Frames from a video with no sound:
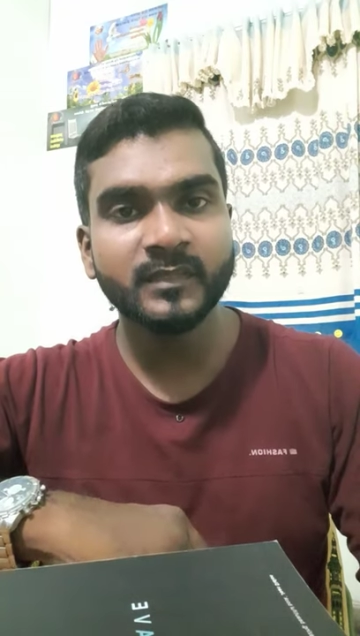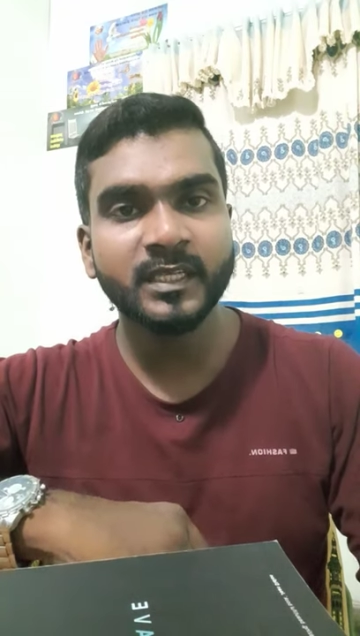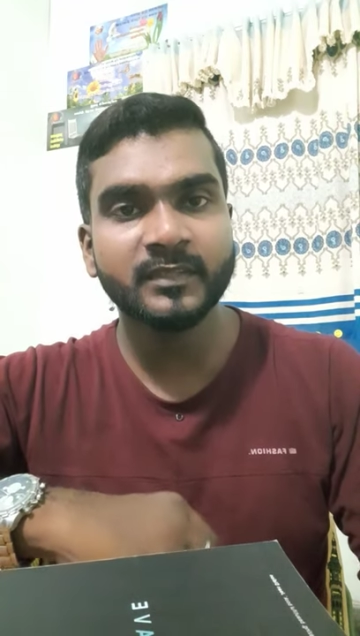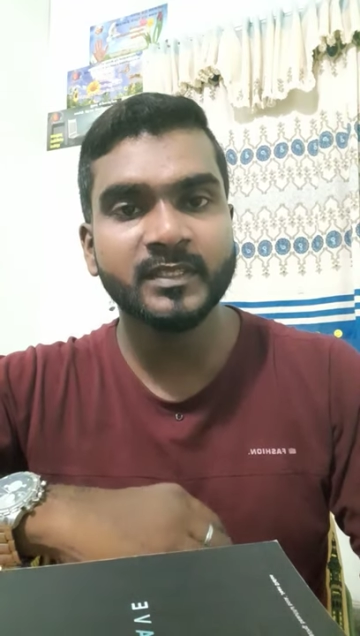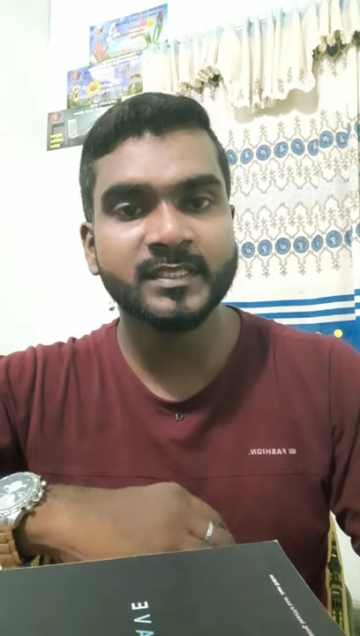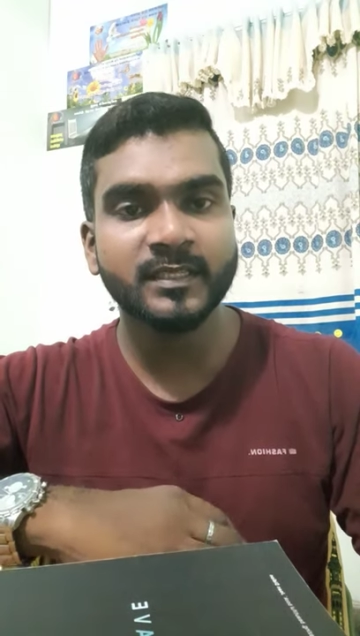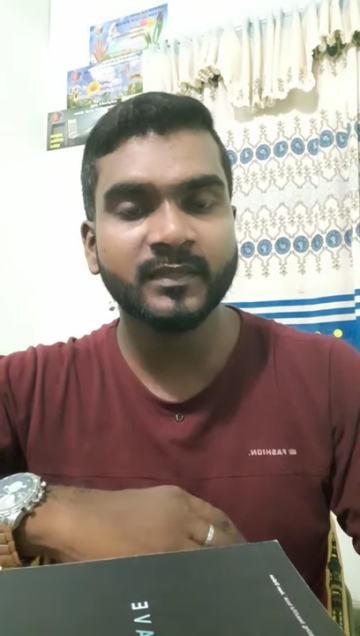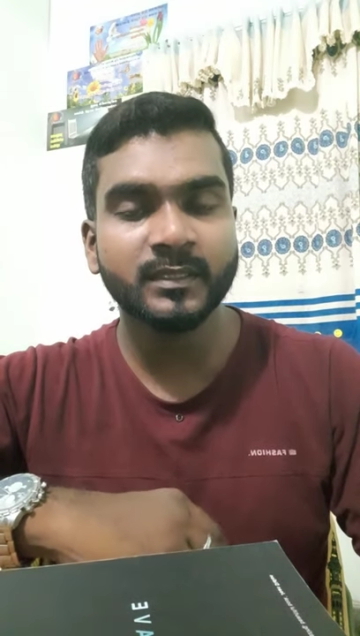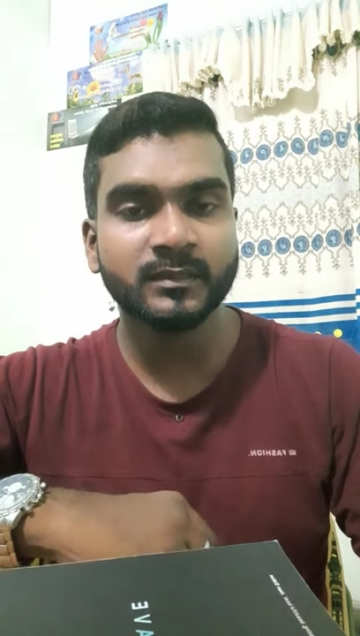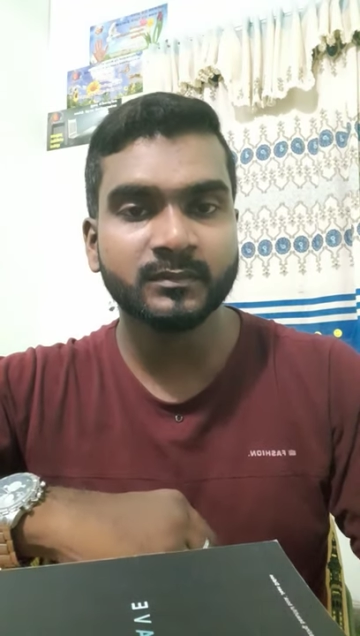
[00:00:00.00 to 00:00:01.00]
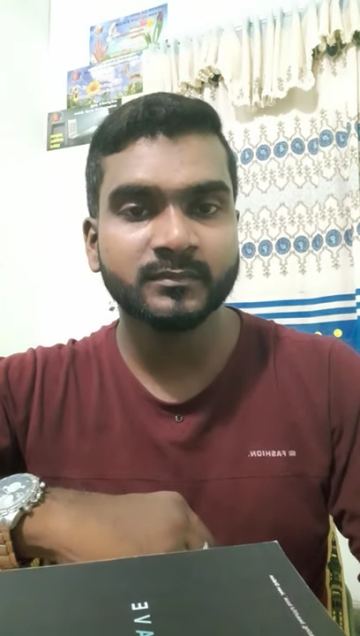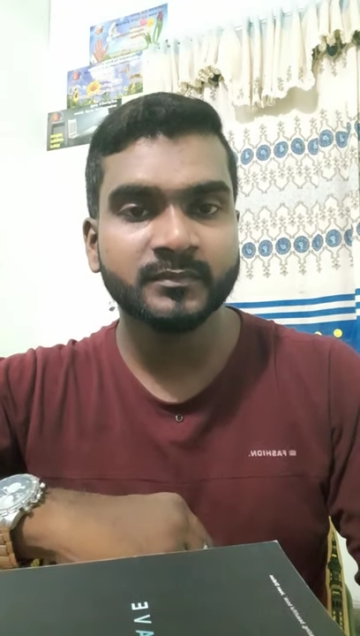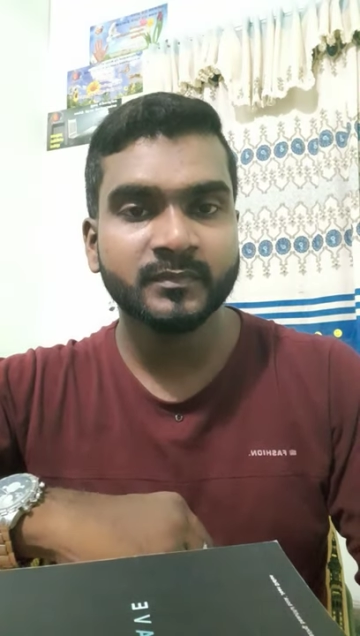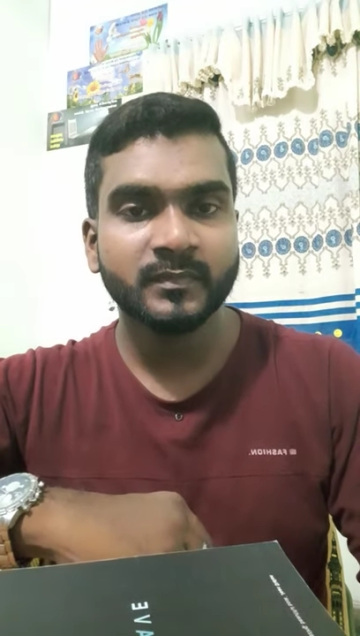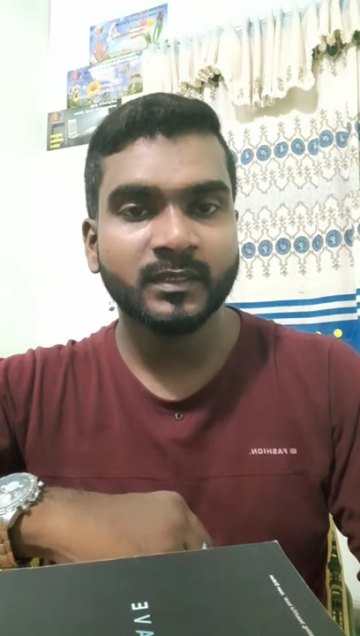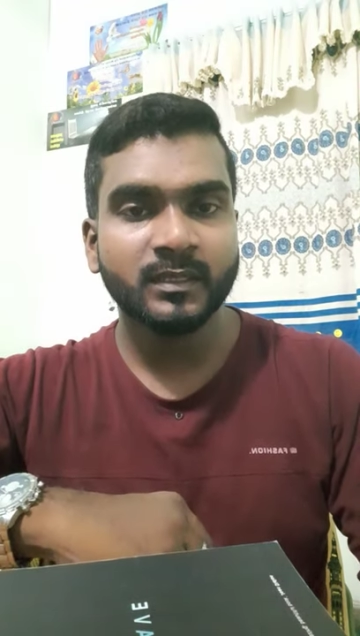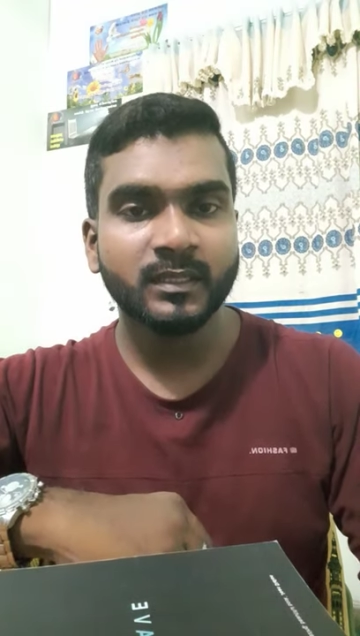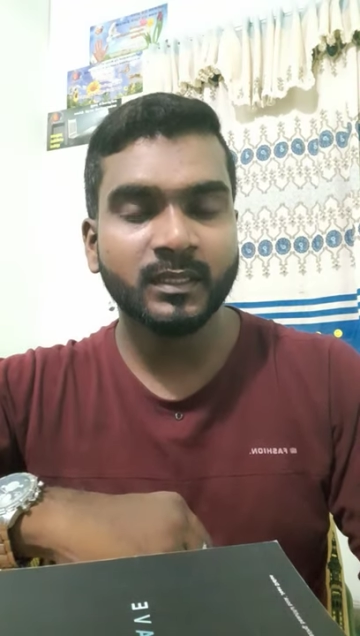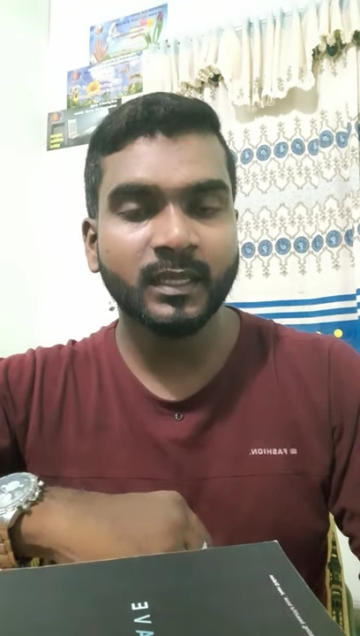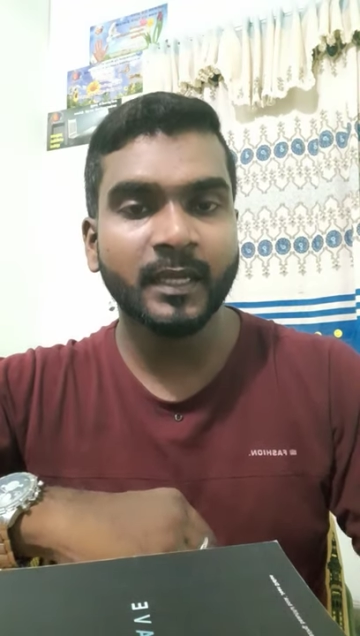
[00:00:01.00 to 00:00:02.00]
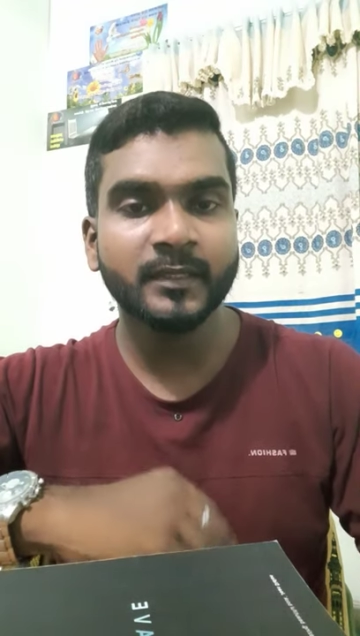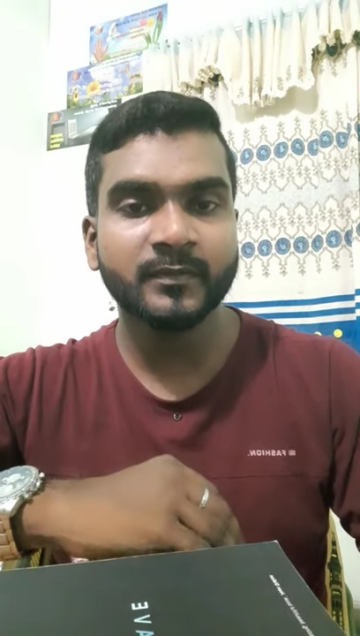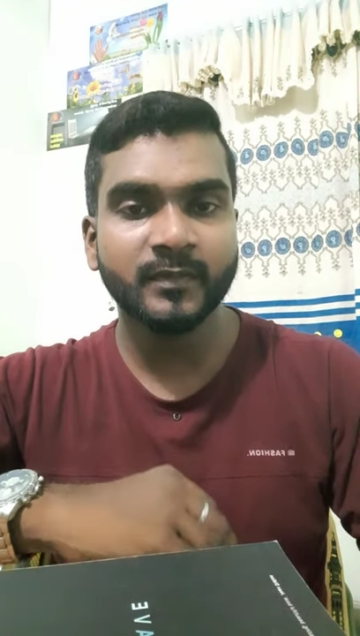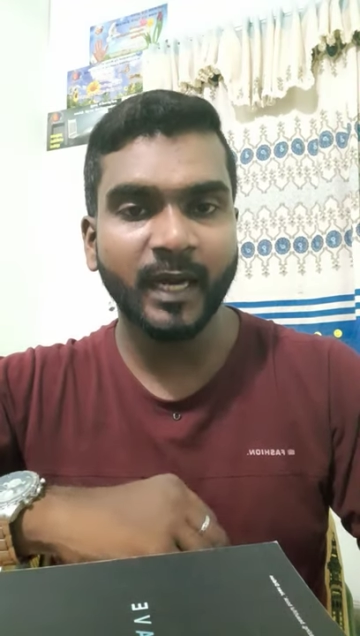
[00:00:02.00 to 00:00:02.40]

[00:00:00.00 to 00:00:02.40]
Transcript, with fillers: It was giving a kind of